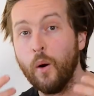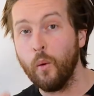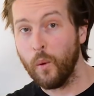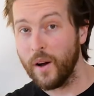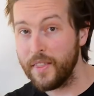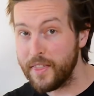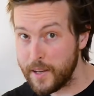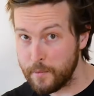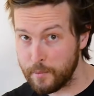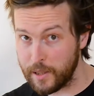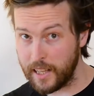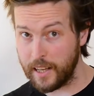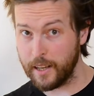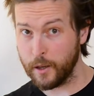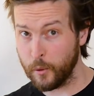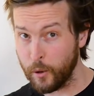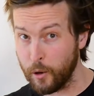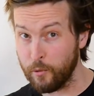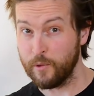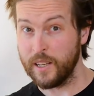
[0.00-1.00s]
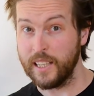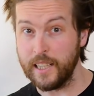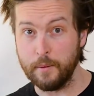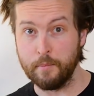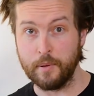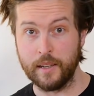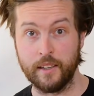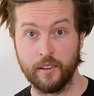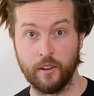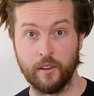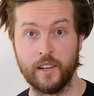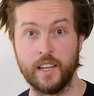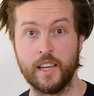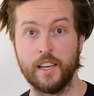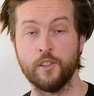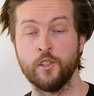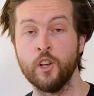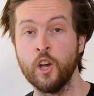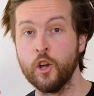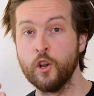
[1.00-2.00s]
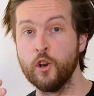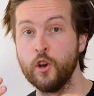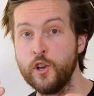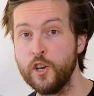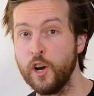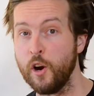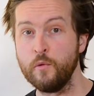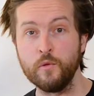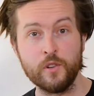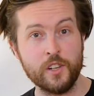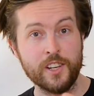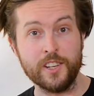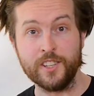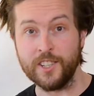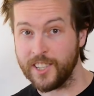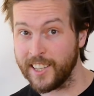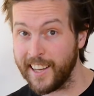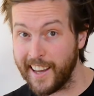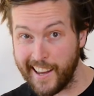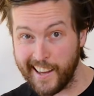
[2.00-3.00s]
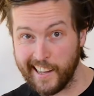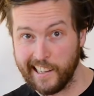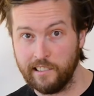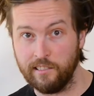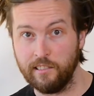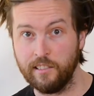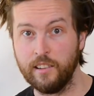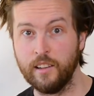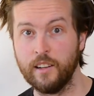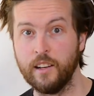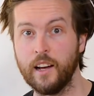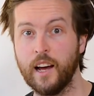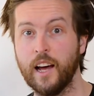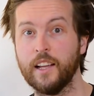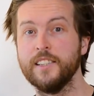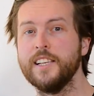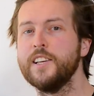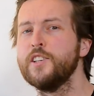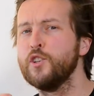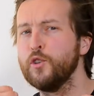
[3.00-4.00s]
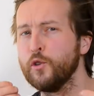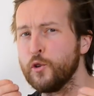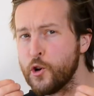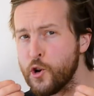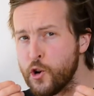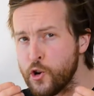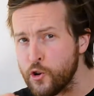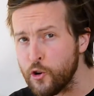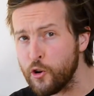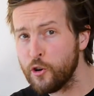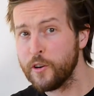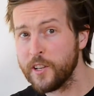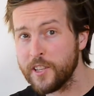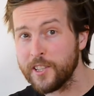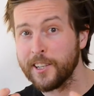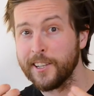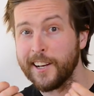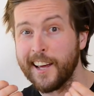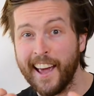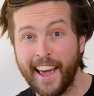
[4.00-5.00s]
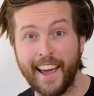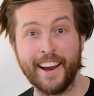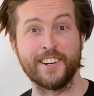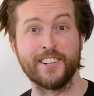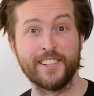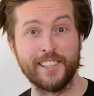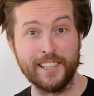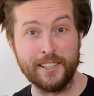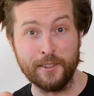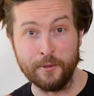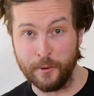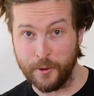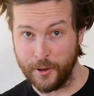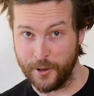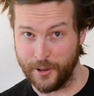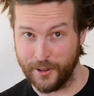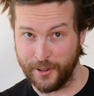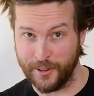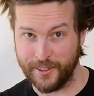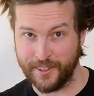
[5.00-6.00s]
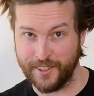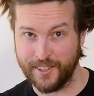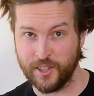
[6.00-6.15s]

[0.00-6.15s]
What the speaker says: One thing Mulago are really big on is don't scale unless you're sure it's going to actually work.